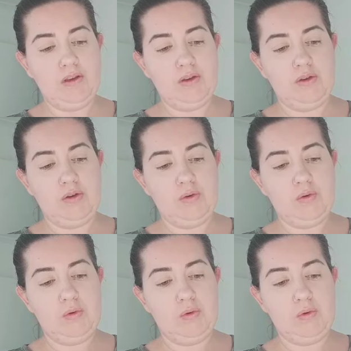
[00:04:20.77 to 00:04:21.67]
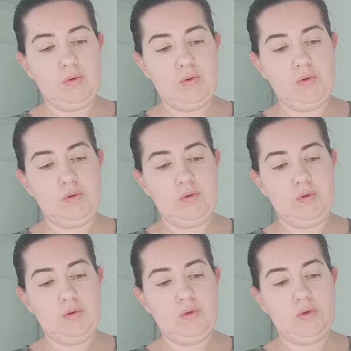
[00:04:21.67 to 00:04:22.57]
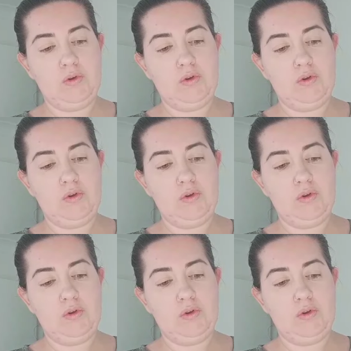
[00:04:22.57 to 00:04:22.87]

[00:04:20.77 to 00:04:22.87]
(no one is talking)